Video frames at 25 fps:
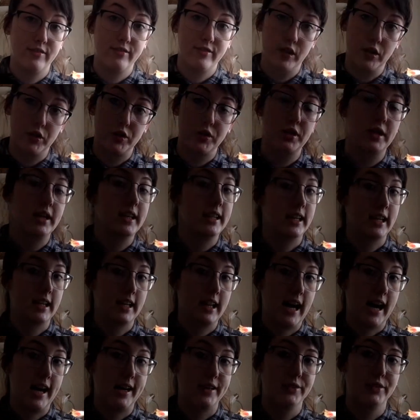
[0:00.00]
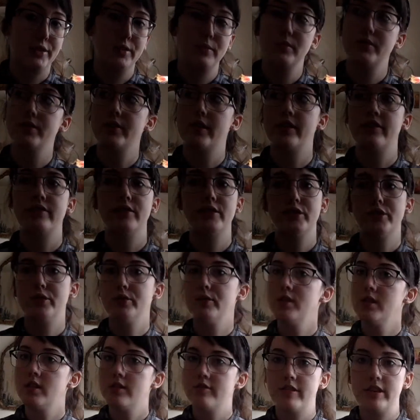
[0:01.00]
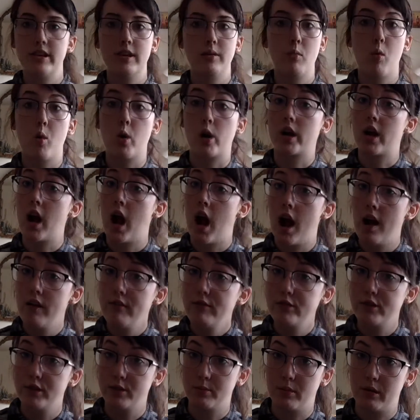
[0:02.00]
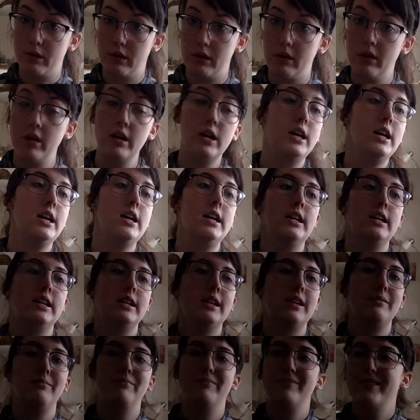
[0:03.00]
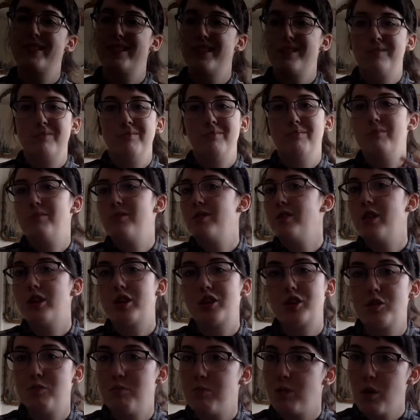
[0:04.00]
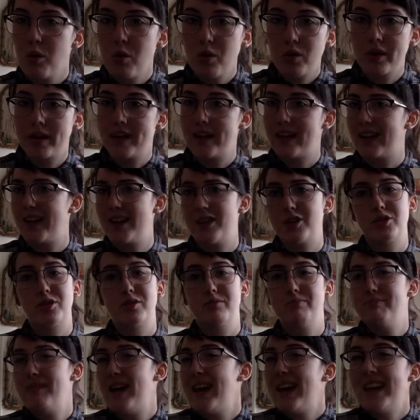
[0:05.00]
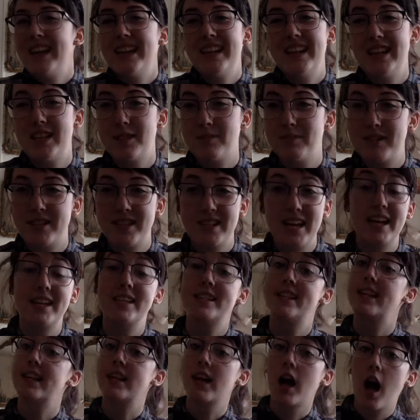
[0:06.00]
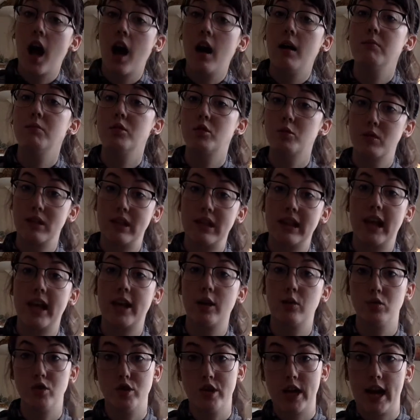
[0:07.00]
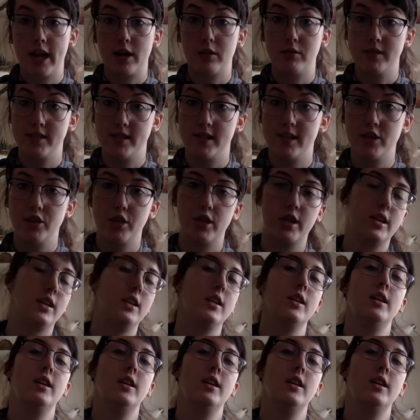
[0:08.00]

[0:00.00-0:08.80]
filter in the classroom so that students feel more comfortable exploring and making these mistakes that comes with language acquisition.